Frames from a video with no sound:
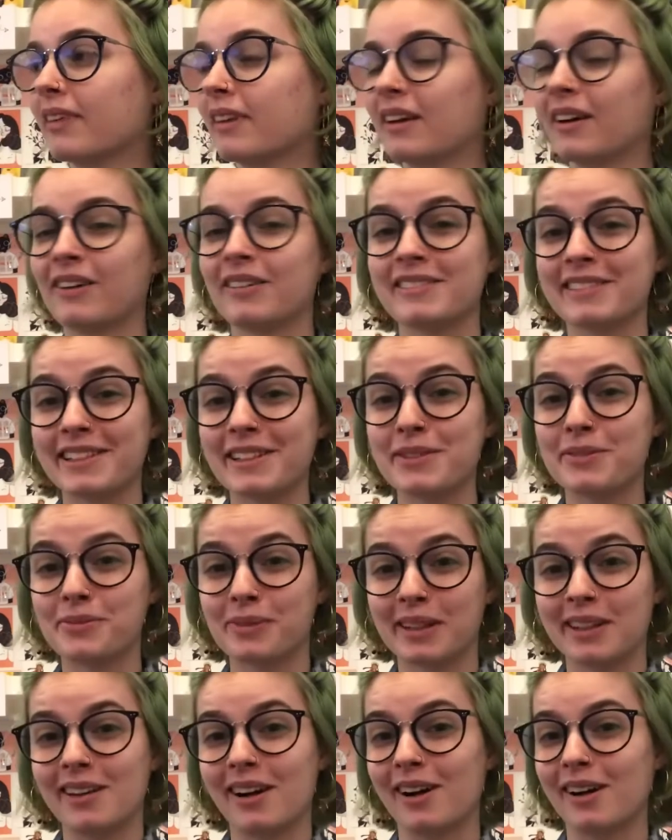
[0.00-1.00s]
Honestly, it's
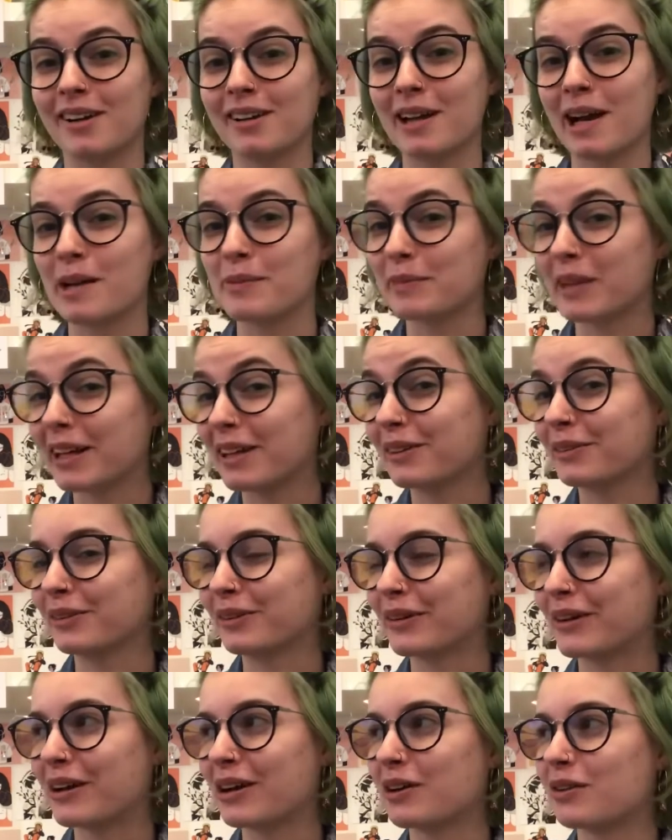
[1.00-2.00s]
really hard. I'm like
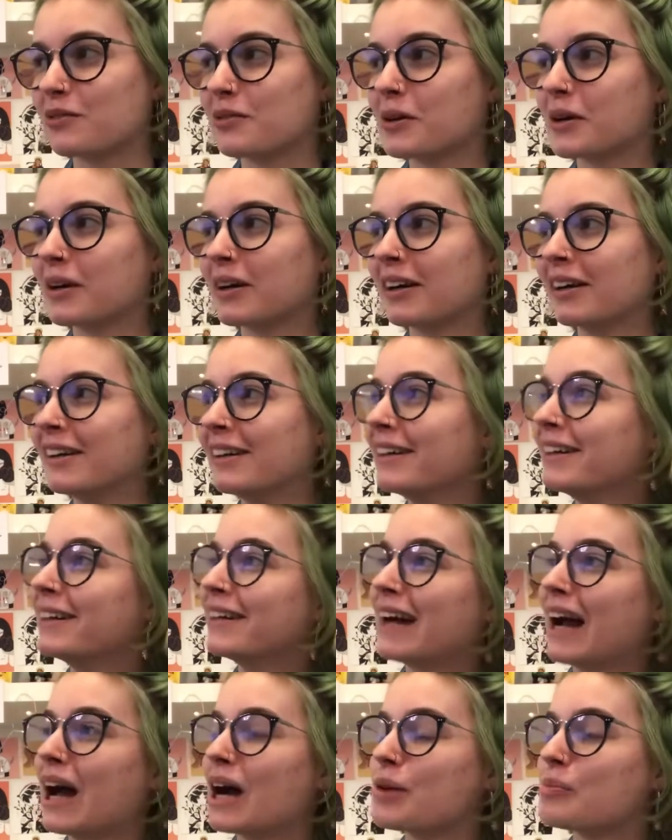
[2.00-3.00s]
looking over
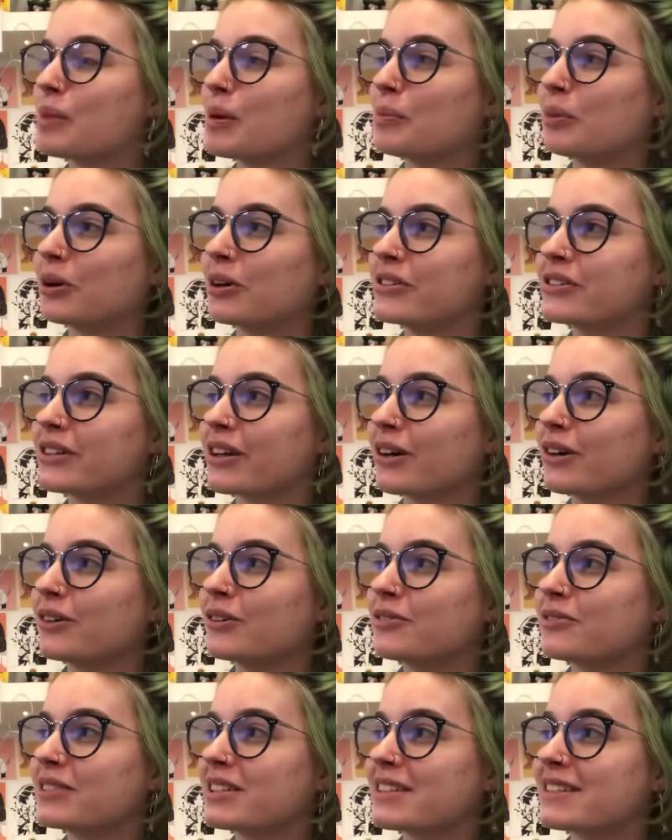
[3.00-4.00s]
at my bookshelf
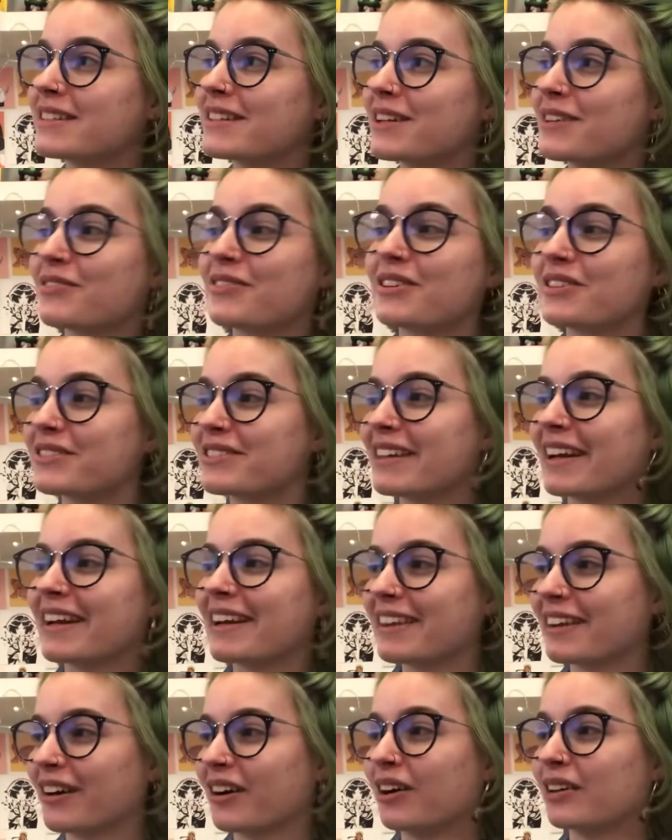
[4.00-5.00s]
to see if there's
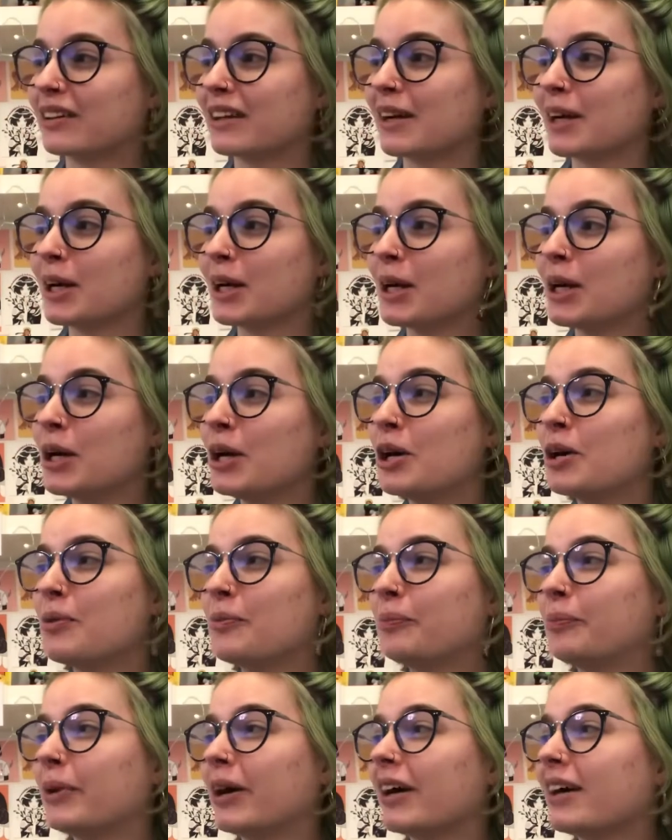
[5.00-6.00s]
anything on there,
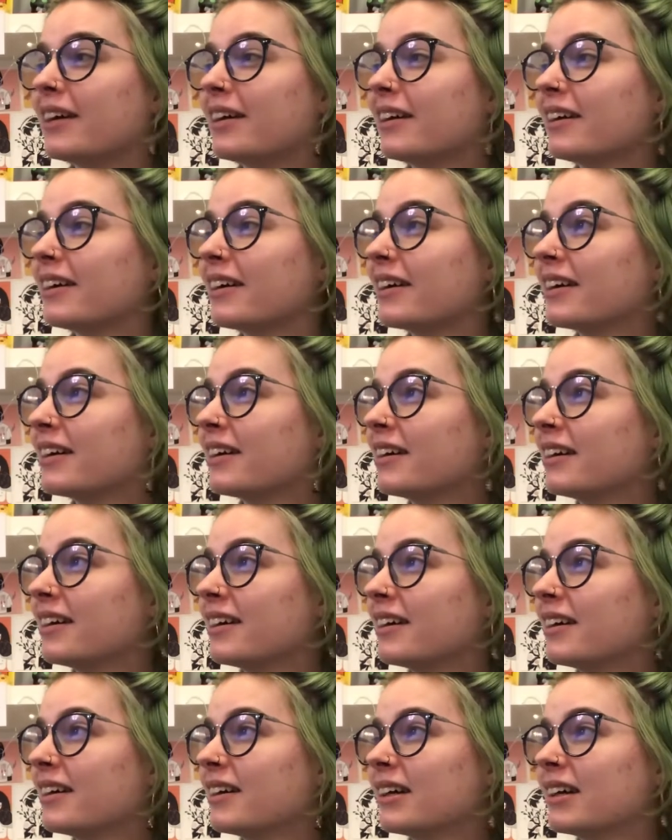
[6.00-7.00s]
but
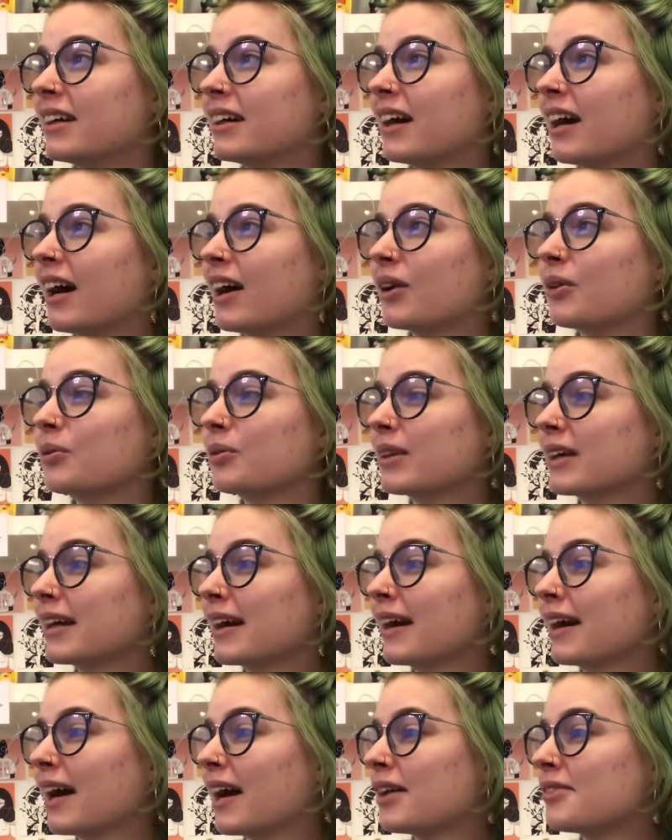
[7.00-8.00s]
I don't think I
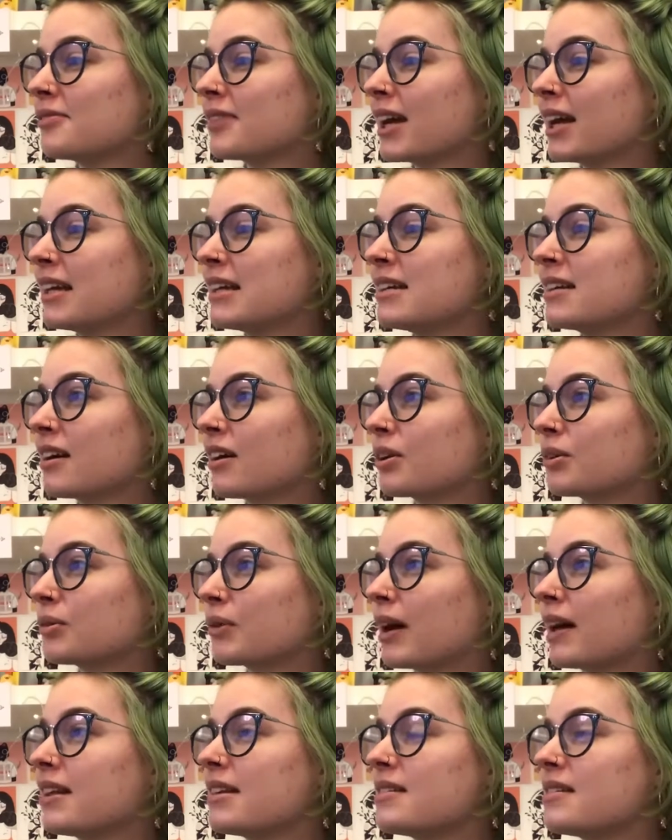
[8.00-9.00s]
have any
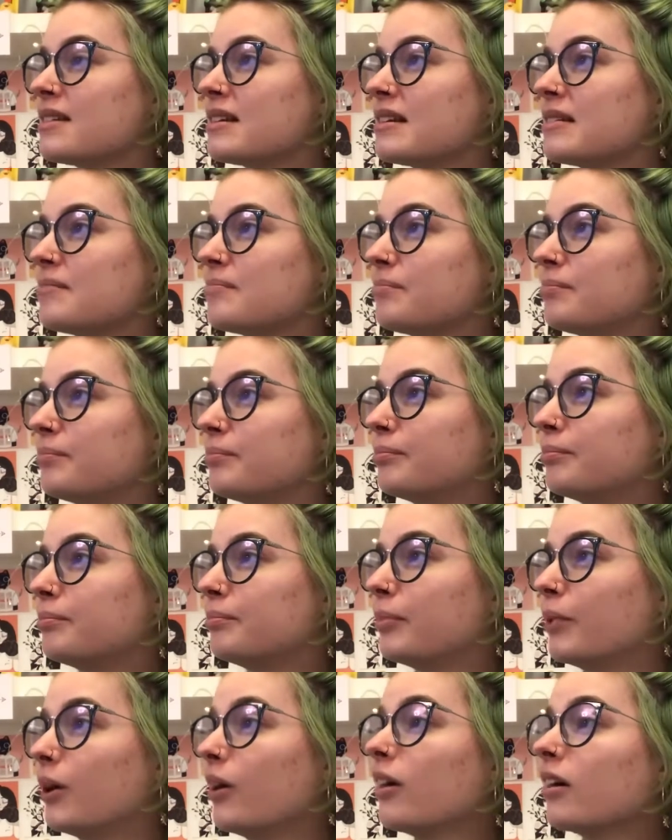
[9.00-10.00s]
unread
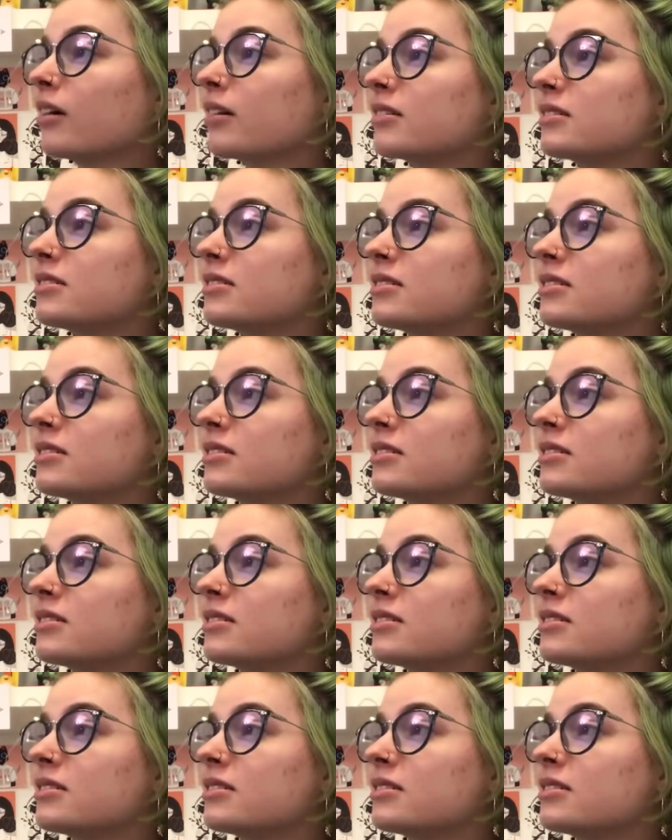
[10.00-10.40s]
books.